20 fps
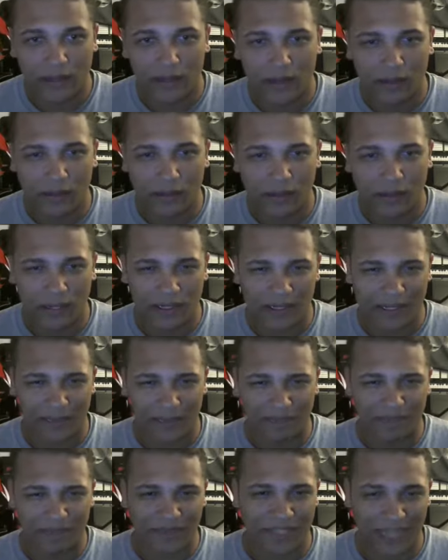but
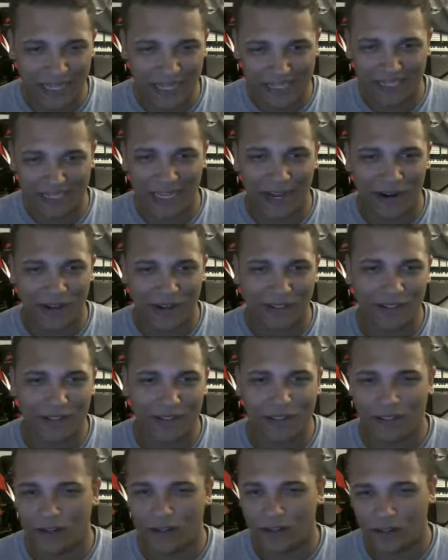um, it has characters
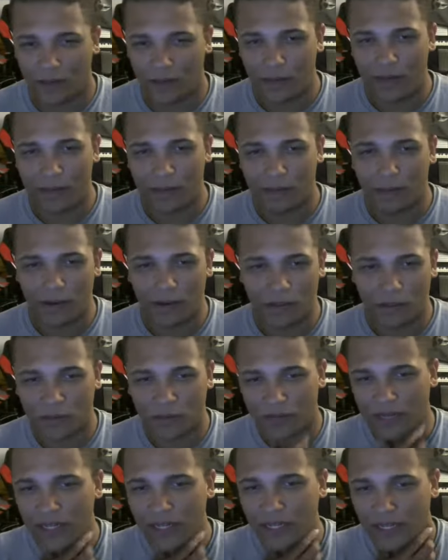that are going to be in book
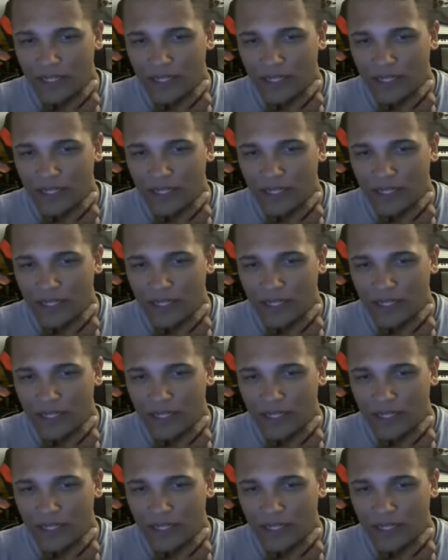three.